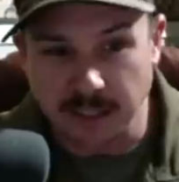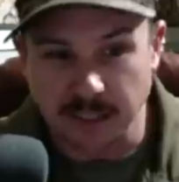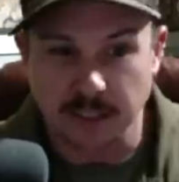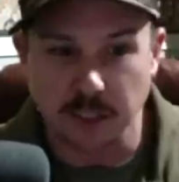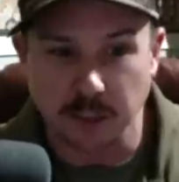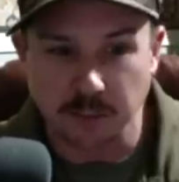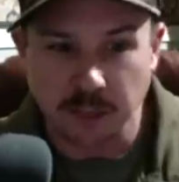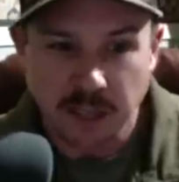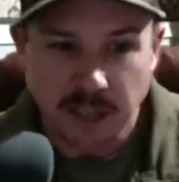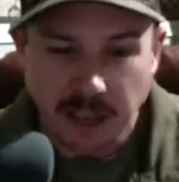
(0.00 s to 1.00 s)
that Jim
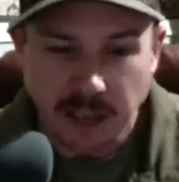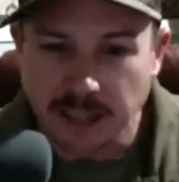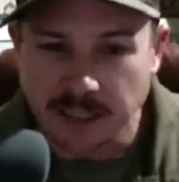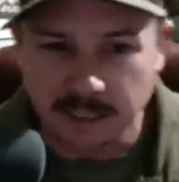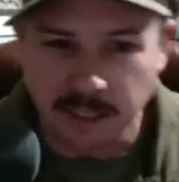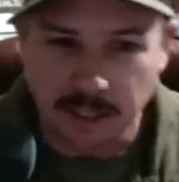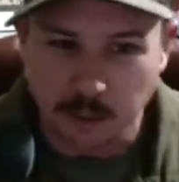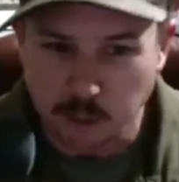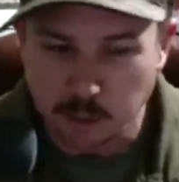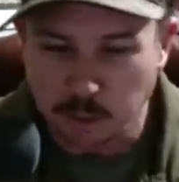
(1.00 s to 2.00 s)
has there at
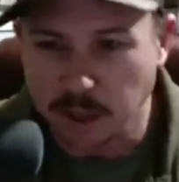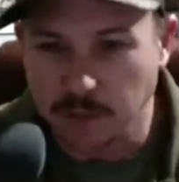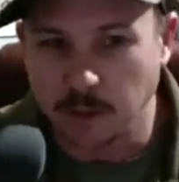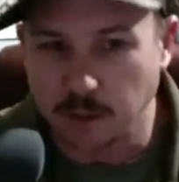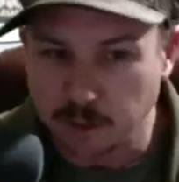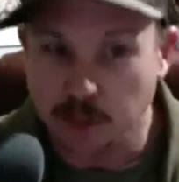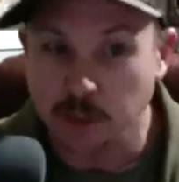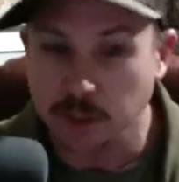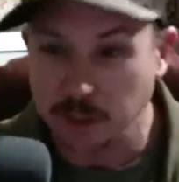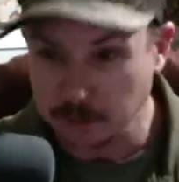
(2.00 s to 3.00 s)
Wood Prairie Farms that you
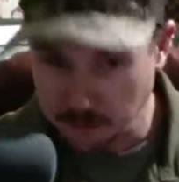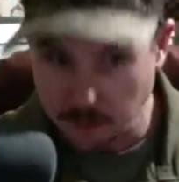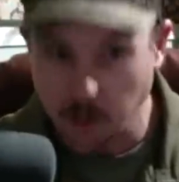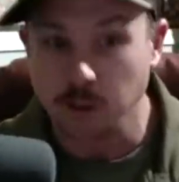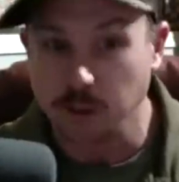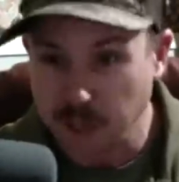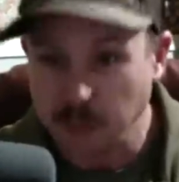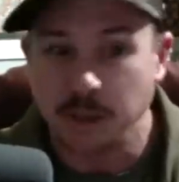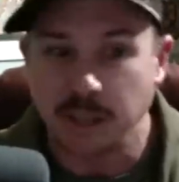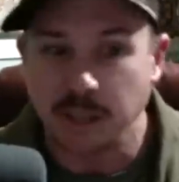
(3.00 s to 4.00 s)
can order seed
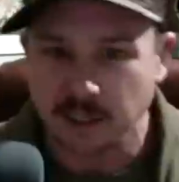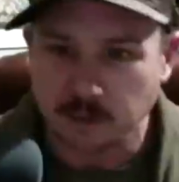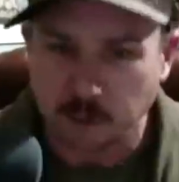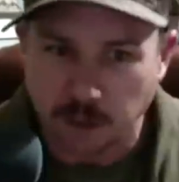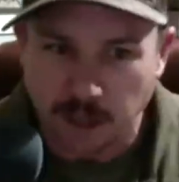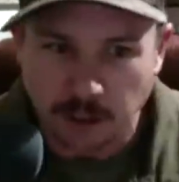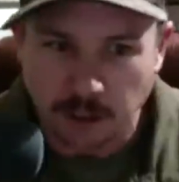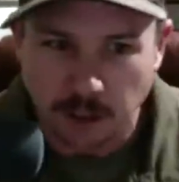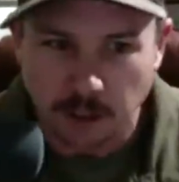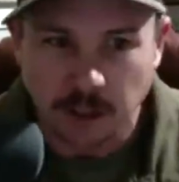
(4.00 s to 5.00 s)
potatoes for and
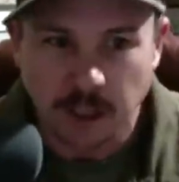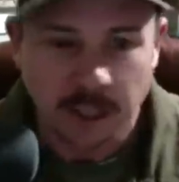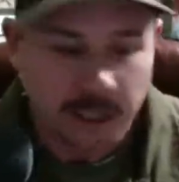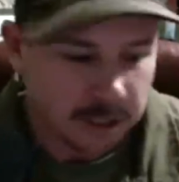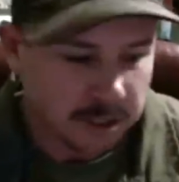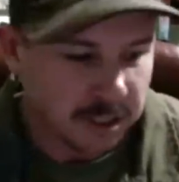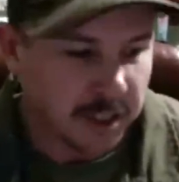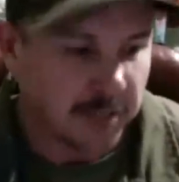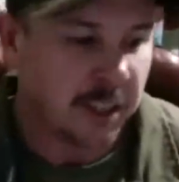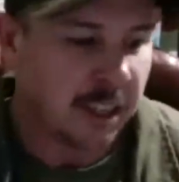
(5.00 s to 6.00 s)
grow yourself.
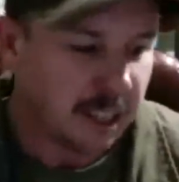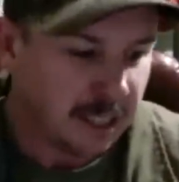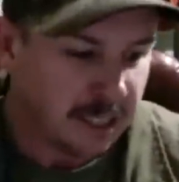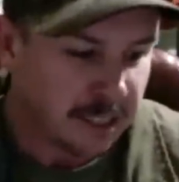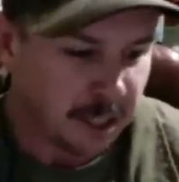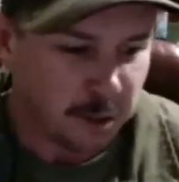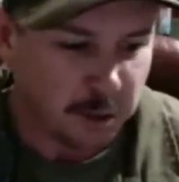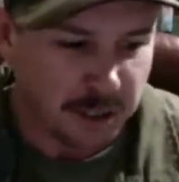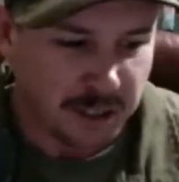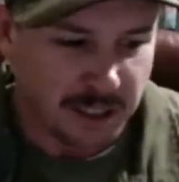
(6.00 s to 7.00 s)

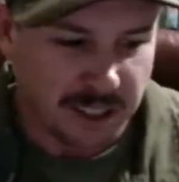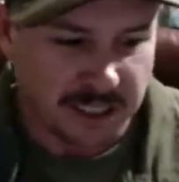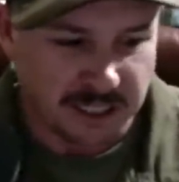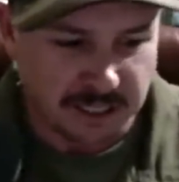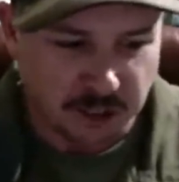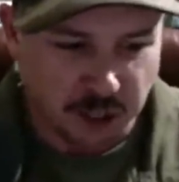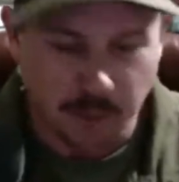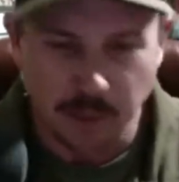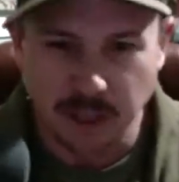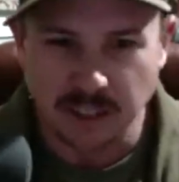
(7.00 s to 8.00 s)
So let's jump
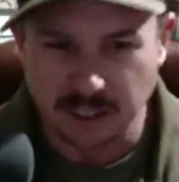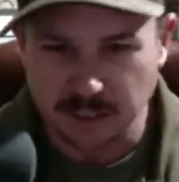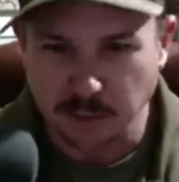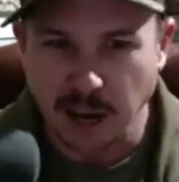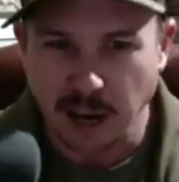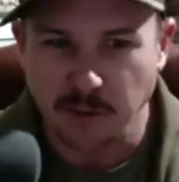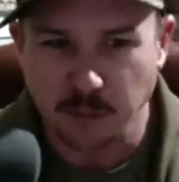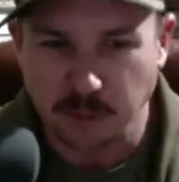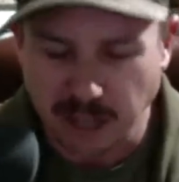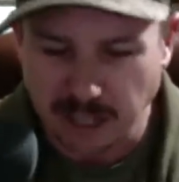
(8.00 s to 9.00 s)
into this
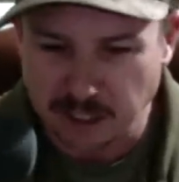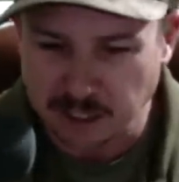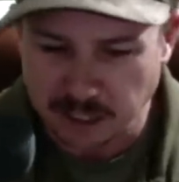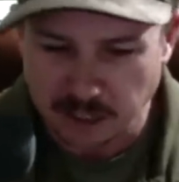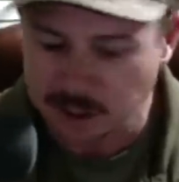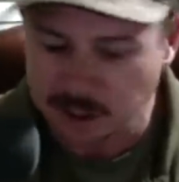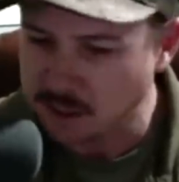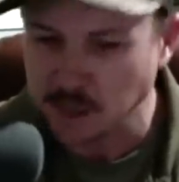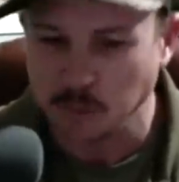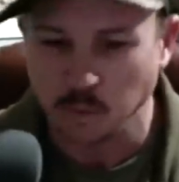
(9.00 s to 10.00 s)
biofumigation deal. This is
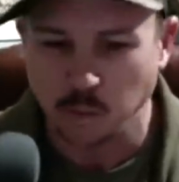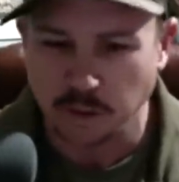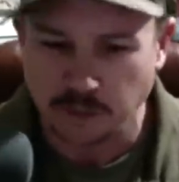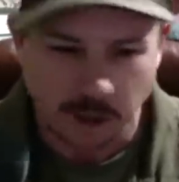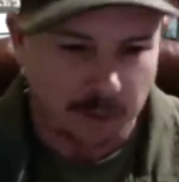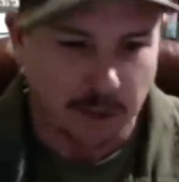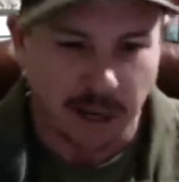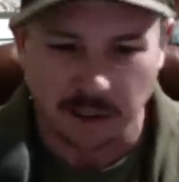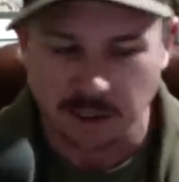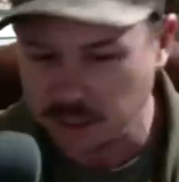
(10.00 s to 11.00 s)
something we've talked about
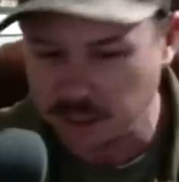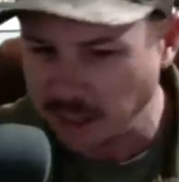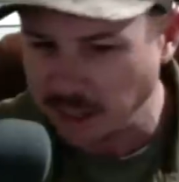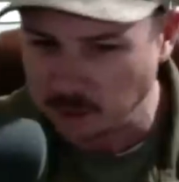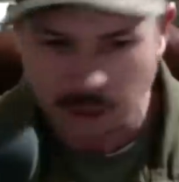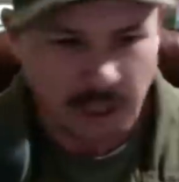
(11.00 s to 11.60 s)
on our channel